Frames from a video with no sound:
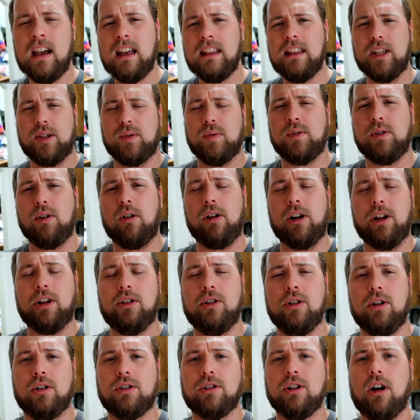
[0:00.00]
This one's already
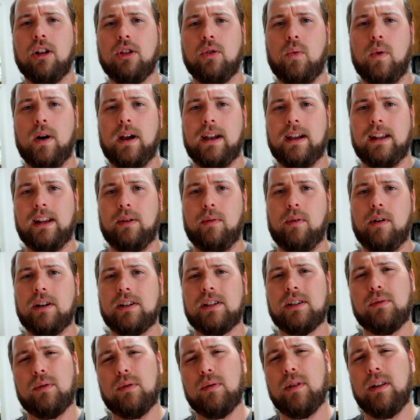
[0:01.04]
cooked all the way anyway,
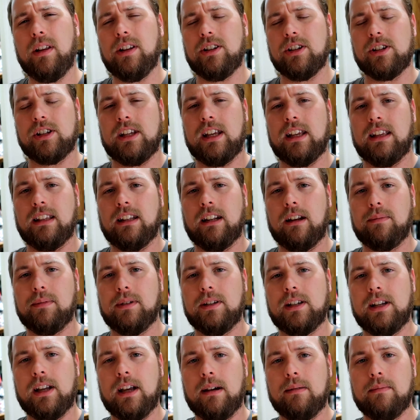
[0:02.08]
so we're really just getting it up to
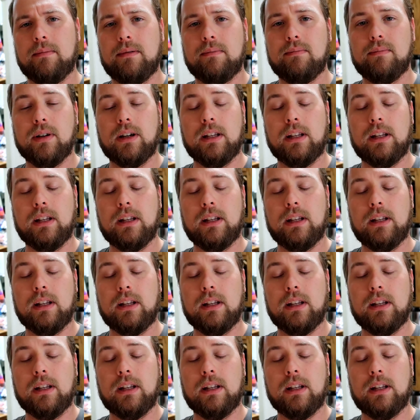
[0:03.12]
temp.